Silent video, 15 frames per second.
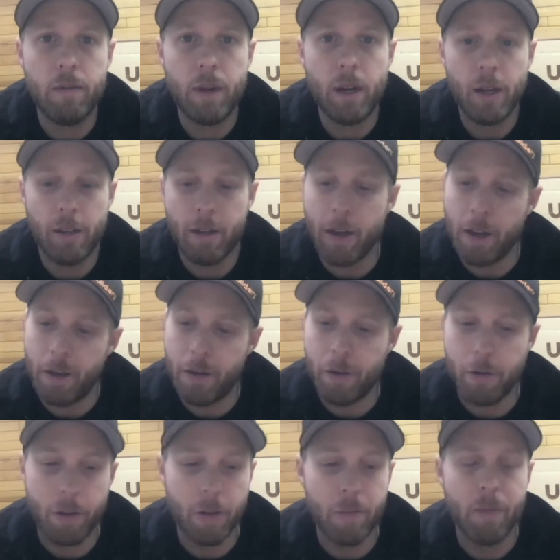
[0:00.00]
I
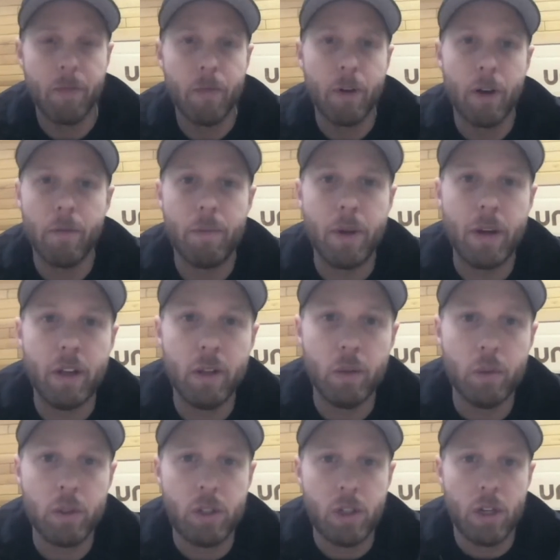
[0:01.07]
know that I've been in
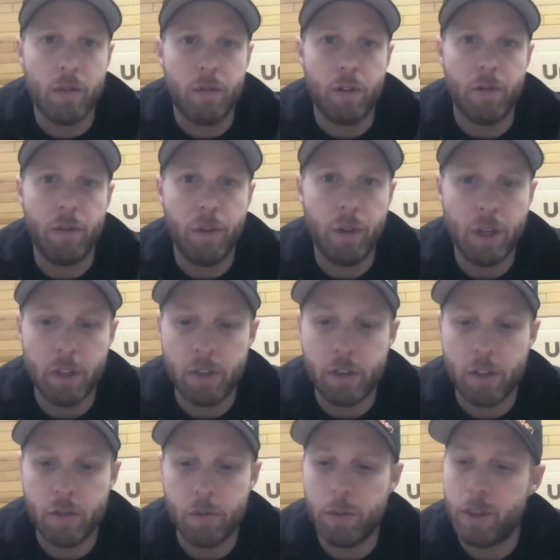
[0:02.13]
the wood shop for a few
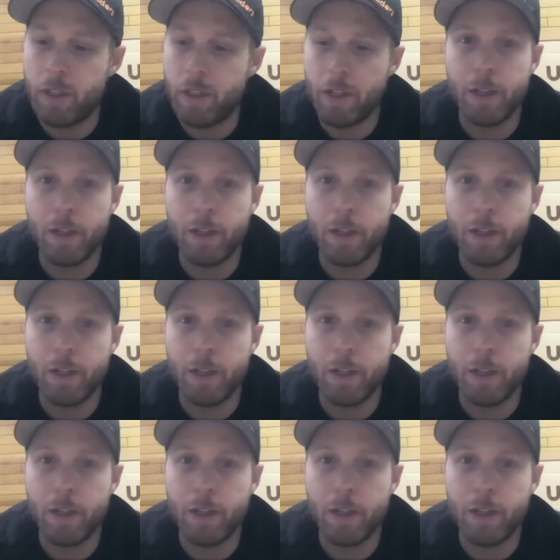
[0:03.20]
days this week,